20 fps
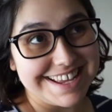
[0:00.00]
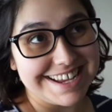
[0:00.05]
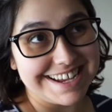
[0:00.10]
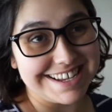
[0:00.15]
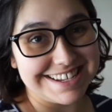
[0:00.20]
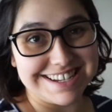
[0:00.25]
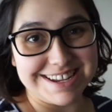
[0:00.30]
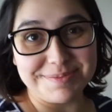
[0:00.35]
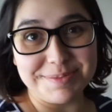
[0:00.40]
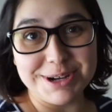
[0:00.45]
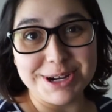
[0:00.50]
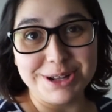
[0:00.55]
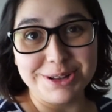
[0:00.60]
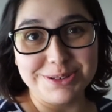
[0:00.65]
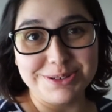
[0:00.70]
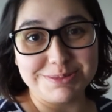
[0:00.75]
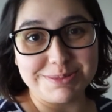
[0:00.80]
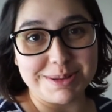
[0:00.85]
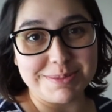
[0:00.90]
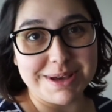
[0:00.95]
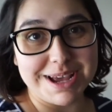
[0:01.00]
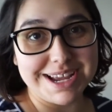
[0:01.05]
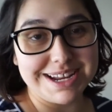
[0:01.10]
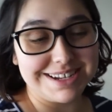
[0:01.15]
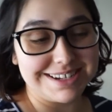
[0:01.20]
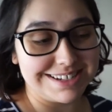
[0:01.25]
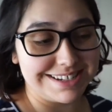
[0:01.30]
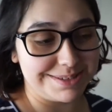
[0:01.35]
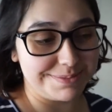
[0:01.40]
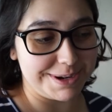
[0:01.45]
Because I'm going to lose my
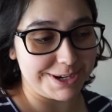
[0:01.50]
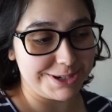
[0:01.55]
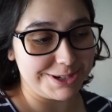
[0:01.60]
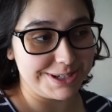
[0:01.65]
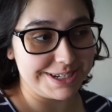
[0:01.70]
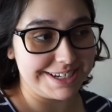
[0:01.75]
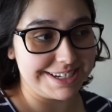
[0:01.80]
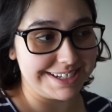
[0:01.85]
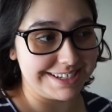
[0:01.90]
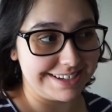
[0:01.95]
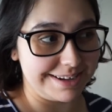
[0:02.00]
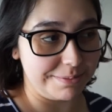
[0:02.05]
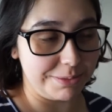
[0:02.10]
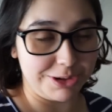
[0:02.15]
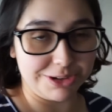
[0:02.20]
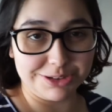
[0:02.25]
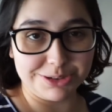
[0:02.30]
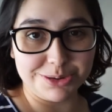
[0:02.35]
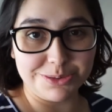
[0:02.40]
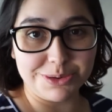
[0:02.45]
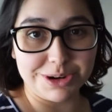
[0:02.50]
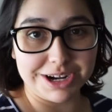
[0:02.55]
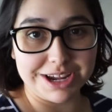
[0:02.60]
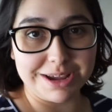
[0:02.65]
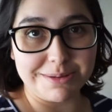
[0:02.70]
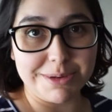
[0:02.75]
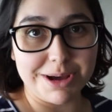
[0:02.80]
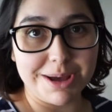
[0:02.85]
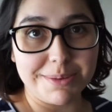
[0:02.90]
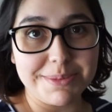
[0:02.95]
mind, especially because I'm also a
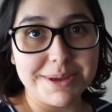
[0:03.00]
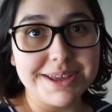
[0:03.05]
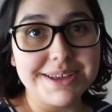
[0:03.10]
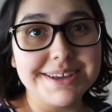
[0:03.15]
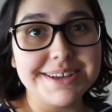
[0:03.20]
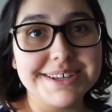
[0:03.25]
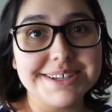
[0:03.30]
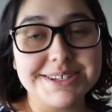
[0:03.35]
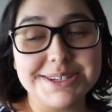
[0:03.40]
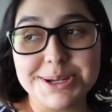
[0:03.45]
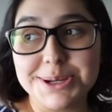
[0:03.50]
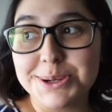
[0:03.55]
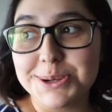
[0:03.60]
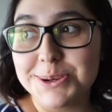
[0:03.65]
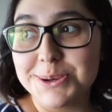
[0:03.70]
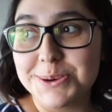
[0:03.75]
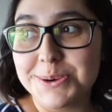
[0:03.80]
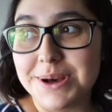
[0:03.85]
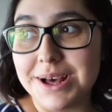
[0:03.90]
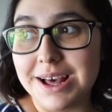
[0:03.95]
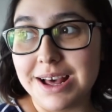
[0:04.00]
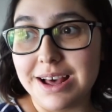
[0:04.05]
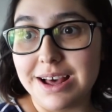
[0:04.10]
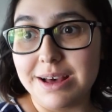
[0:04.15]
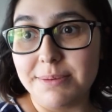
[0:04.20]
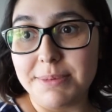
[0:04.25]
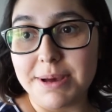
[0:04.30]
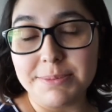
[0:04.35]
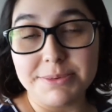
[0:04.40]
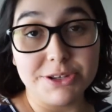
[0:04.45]
working mom. So
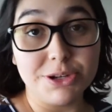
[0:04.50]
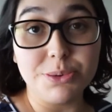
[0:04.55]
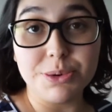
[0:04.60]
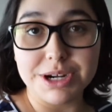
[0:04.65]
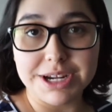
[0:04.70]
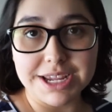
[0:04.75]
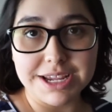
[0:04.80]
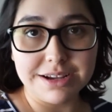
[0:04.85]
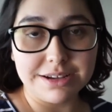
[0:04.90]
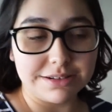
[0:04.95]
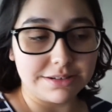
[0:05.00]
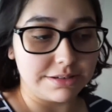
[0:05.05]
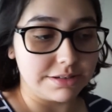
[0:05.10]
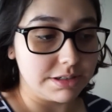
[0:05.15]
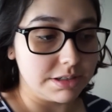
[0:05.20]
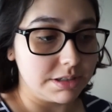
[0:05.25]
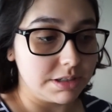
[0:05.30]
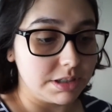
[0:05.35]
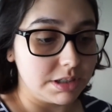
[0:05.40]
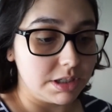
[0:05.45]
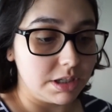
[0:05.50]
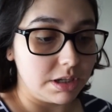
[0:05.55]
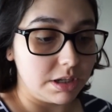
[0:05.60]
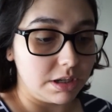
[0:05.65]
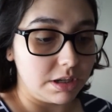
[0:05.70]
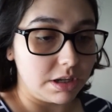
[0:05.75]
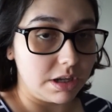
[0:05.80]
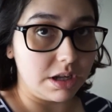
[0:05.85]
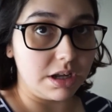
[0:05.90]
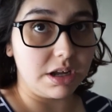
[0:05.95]
um, I'm still working.
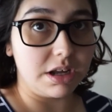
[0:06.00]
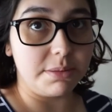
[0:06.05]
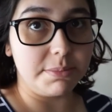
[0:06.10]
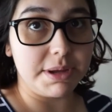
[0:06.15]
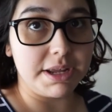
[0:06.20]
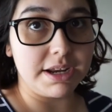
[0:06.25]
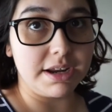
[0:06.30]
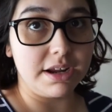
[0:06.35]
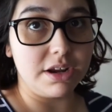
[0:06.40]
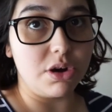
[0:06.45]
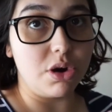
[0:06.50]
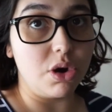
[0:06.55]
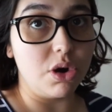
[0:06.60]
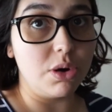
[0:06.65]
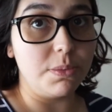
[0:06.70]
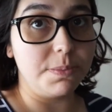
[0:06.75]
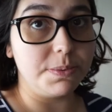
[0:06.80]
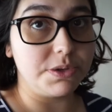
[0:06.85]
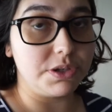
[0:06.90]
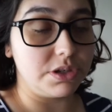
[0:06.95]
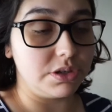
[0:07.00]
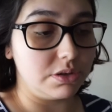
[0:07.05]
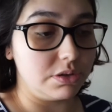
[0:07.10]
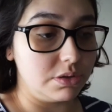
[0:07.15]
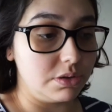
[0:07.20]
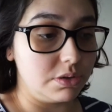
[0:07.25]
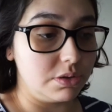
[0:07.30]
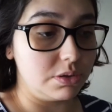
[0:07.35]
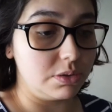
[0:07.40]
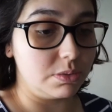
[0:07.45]
Um, and I hope
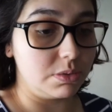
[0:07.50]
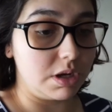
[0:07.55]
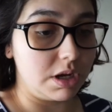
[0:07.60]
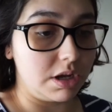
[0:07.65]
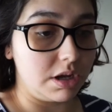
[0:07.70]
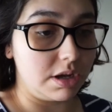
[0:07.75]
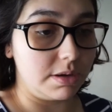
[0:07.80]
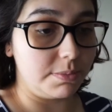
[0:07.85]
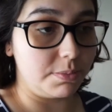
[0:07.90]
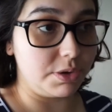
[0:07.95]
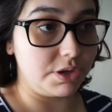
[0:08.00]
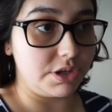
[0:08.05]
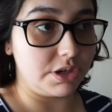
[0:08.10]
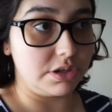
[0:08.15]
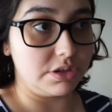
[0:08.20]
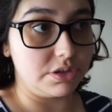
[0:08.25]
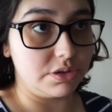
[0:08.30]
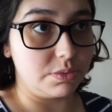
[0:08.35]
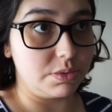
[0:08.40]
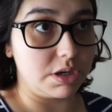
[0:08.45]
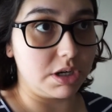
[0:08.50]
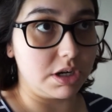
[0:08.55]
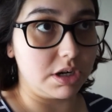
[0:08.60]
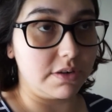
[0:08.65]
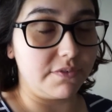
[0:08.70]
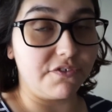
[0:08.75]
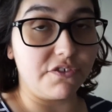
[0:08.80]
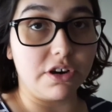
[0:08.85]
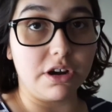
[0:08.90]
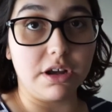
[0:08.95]
to um, return to
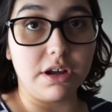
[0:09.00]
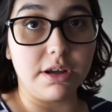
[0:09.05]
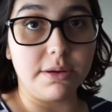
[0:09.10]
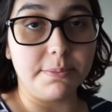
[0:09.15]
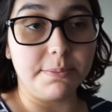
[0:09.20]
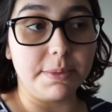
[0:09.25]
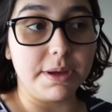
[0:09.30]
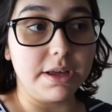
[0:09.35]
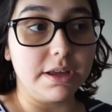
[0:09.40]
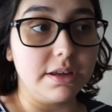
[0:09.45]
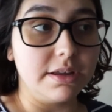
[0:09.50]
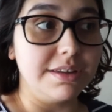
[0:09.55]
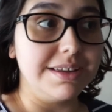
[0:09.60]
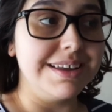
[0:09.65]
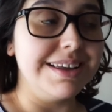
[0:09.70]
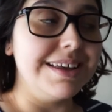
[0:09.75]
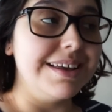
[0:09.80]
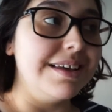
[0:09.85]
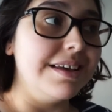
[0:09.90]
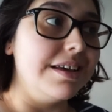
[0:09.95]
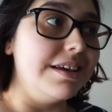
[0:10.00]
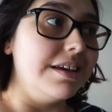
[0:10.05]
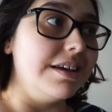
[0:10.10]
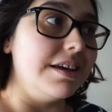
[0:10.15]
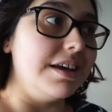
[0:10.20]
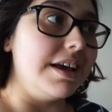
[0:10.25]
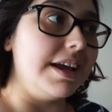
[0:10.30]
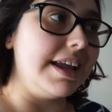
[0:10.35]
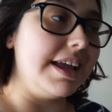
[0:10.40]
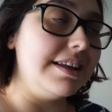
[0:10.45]
work from,
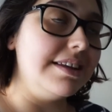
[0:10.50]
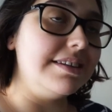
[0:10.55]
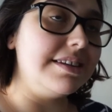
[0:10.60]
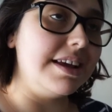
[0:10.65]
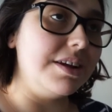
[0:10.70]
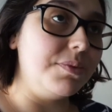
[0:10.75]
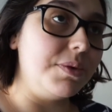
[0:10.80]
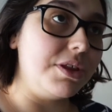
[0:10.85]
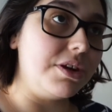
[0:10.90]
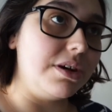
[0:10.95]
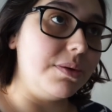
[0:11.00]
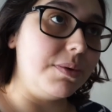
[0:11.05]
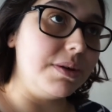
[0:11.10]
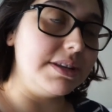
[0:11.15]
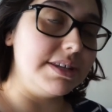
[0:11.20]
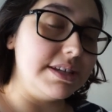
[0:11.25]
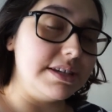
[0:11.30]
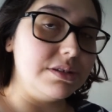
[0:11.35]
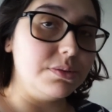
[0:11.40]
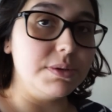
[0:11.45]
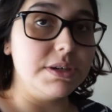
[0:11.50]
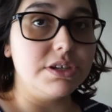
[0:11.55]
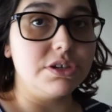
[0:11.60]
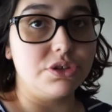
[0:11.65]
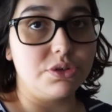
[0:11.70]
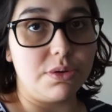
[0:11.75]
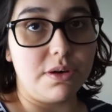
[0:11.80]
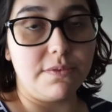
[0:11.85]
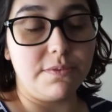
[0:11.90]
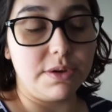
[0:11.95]
I can't decide whether I want six weeks
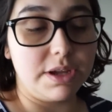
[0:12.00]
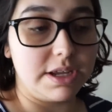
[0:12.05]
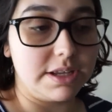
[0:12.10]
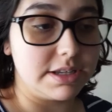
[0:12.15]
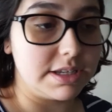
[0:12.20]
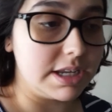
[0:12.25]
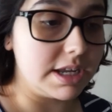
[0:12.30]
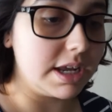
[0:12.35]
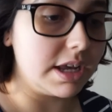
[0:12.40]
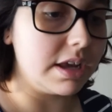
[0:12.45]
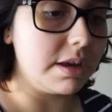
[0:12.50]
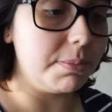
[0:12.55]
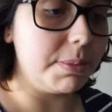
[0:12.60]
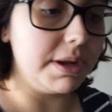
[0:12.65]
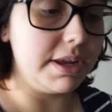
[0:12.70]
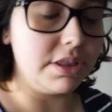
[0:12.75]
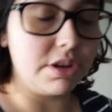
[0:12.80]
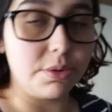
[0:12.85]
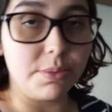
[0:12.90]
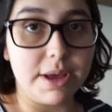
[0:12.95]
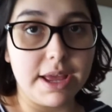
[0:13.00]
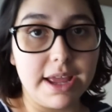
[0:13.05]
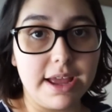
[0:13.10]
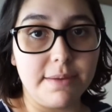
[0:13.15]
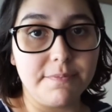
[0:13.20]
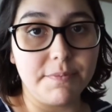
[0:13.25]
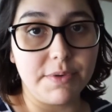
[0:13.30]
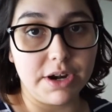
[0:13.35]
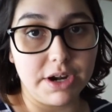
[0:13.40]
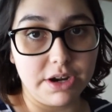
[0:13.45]
or twelve weeks, but either way,
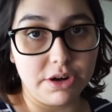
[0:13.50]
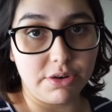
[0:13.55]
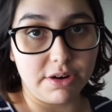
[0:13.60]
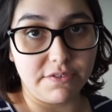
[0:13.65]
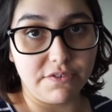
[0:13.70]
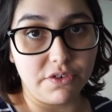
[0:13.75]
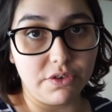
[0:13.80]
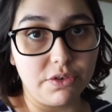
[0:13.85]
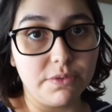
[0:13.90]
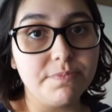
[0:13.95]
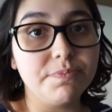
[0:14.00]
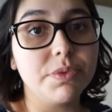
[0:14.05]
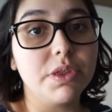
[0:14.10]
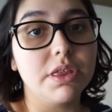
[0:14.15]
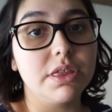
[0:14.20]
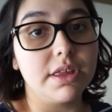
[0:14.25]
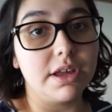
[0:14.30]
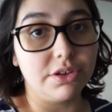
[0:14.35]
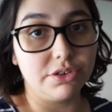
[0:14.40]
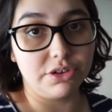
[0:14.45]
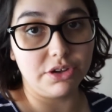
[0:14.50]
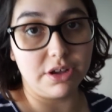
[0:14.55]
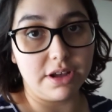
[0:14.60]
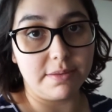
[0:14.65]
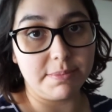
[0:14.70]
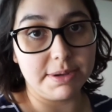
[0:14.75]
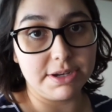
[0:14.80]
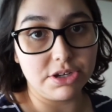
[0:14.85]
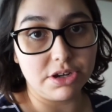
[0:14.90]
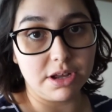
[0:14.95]
I'm very grateful that I'll still
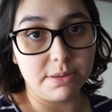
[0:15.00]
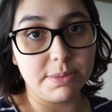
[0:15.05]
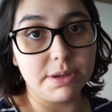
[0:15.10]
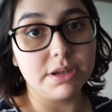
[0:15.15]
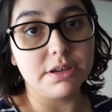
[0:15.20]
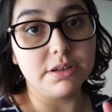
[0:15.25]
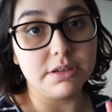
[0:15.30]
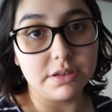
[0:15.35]
have my job